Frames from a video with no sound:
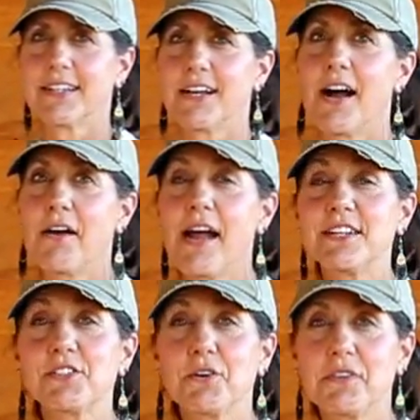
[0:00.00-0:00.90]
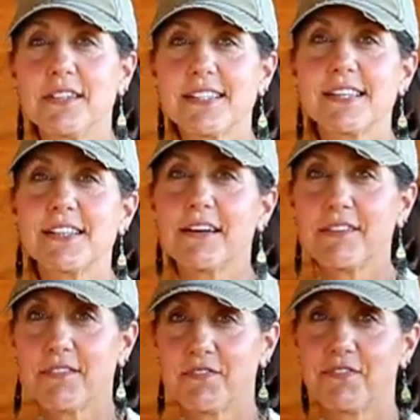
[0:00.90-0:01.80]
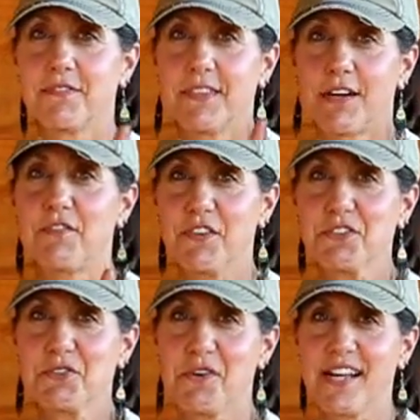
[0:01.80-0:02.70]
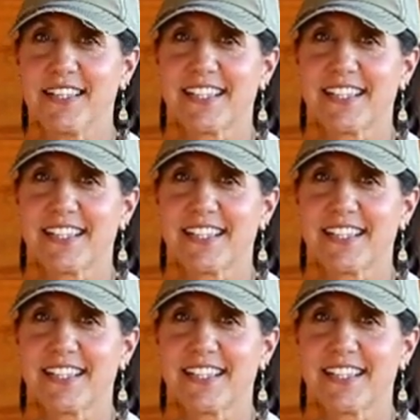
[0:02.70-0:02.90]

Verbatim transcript: All right, so this is our first choice.